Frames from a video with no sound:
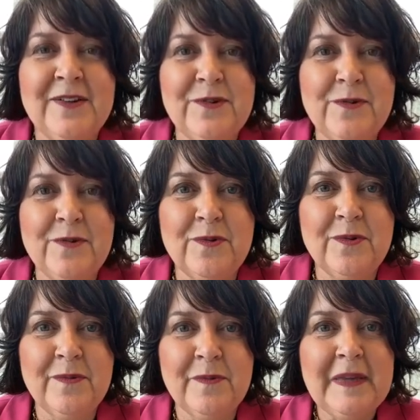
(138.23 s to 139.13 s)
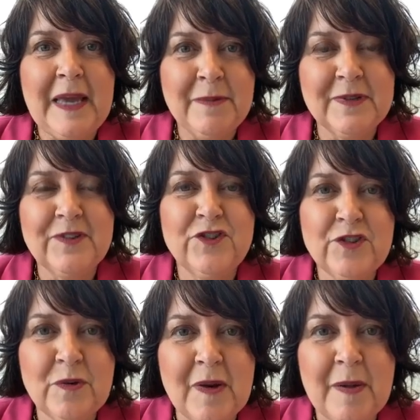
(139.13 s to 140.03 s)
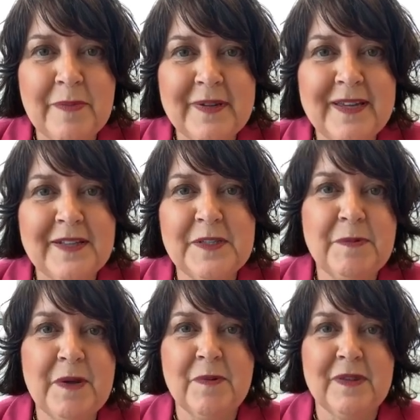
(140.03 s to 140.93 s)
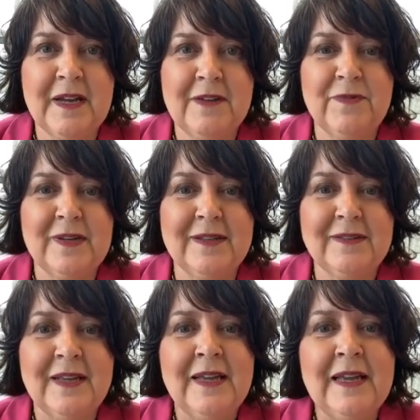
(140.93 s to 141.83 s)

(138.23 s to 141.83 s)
to be able to show up and speak with confidence.